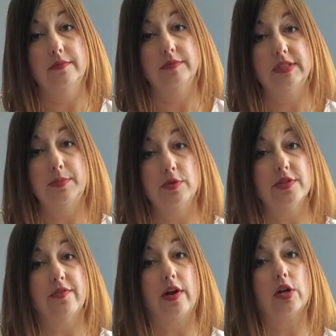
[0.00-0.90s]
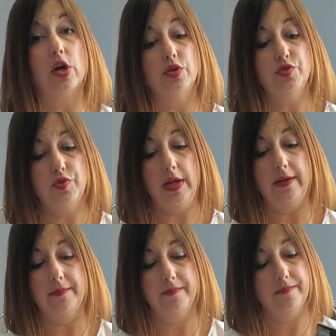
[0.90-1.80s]
symbols of our country.
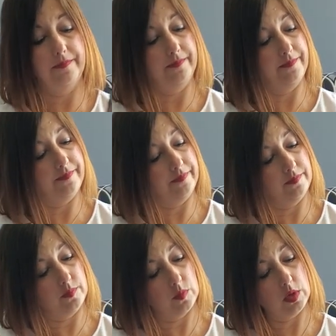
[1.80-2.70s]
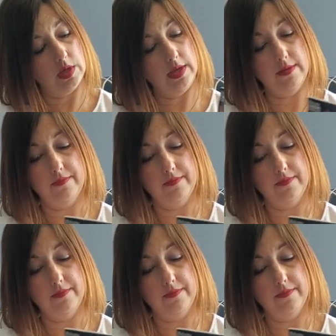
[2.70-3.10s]
Okay?